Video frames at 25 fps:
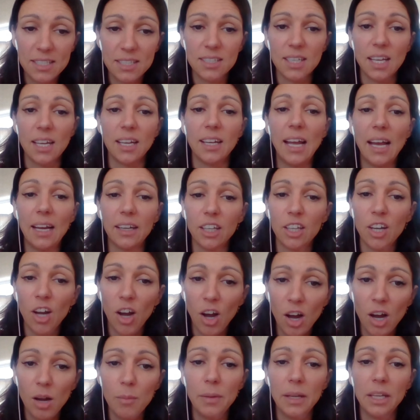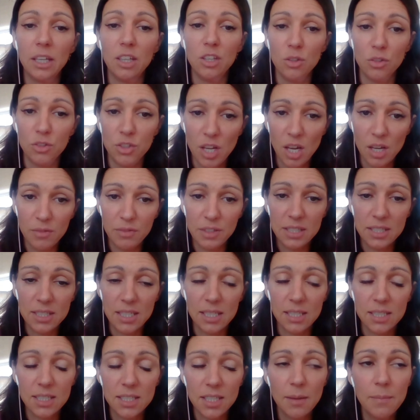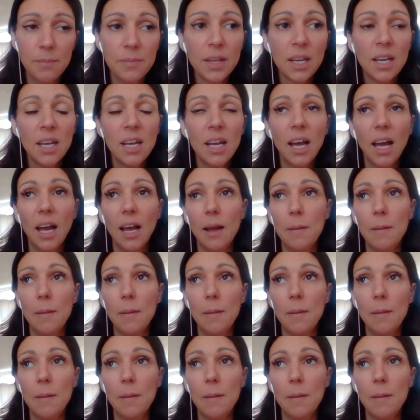resting and calming your nervous system.